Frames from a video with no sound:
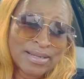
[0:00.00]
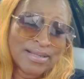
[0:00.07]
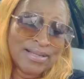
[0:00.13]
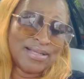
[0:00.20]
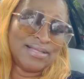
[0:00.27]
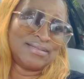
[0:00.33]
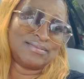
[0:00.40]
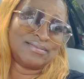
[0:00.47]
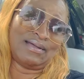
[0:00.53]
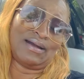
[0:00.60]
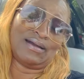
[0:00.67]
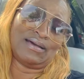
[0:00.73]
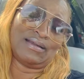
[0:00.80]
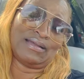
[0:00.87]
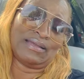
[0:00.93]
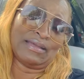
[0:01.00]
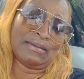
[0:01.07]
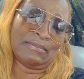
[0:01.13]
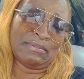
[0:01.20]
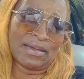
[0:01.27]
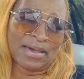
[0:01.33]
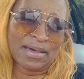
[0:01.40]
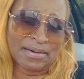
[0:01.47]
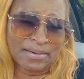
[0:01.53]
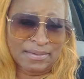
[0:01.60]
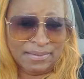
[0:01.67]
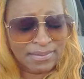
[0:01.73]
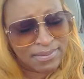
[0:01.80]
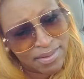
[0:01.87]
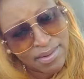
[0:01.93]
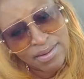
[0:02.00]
it's not gonna get better.